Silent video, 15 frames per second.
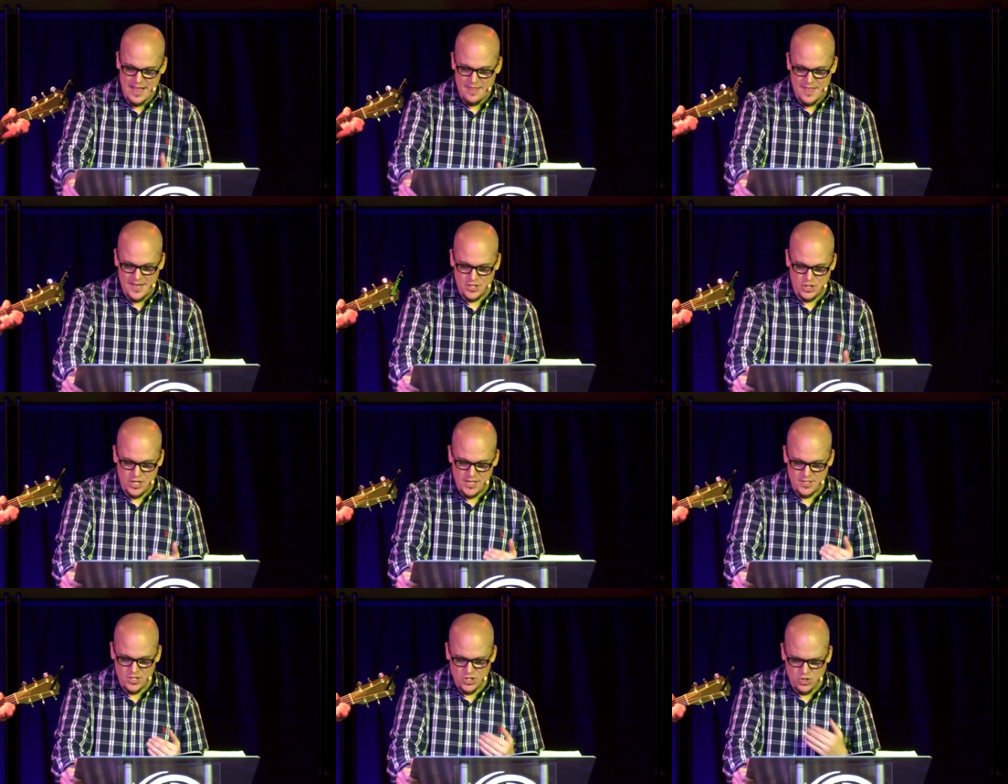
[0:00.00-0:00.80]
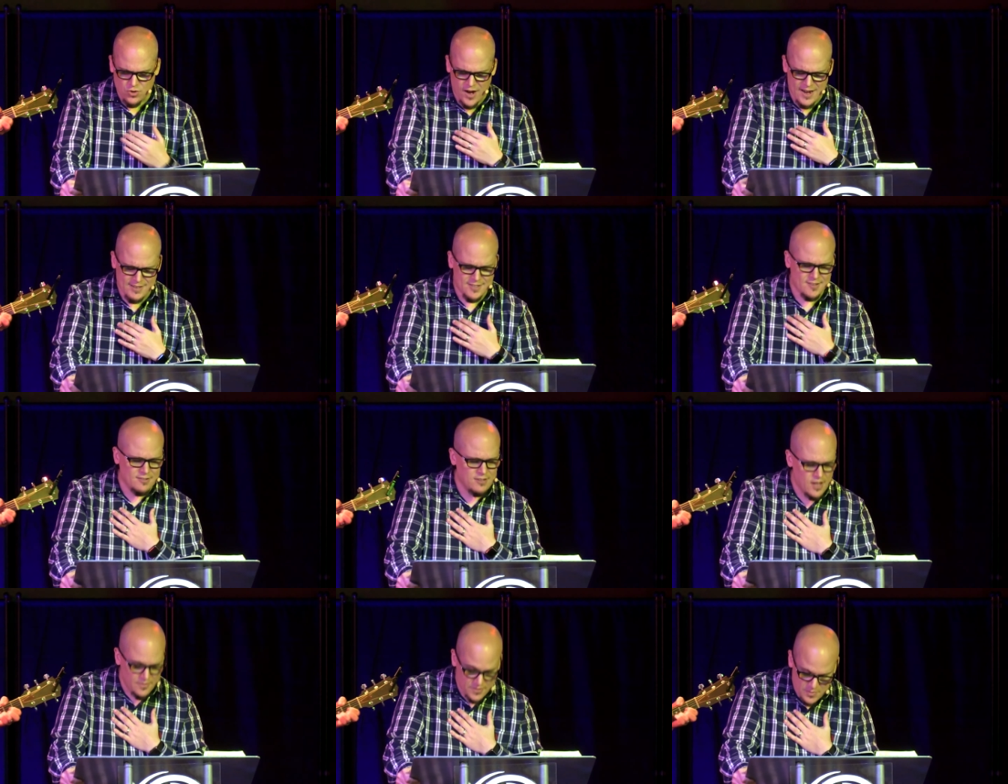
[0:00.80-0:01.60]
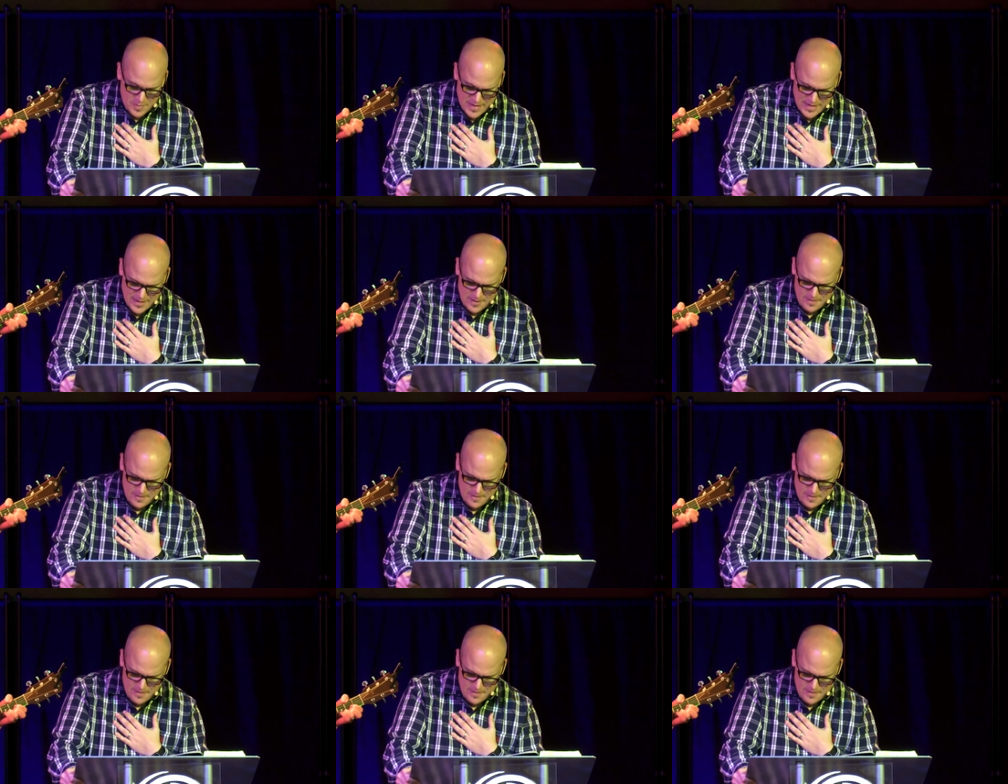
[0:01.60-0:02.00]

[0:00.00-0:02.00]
that Jesus Christ loves me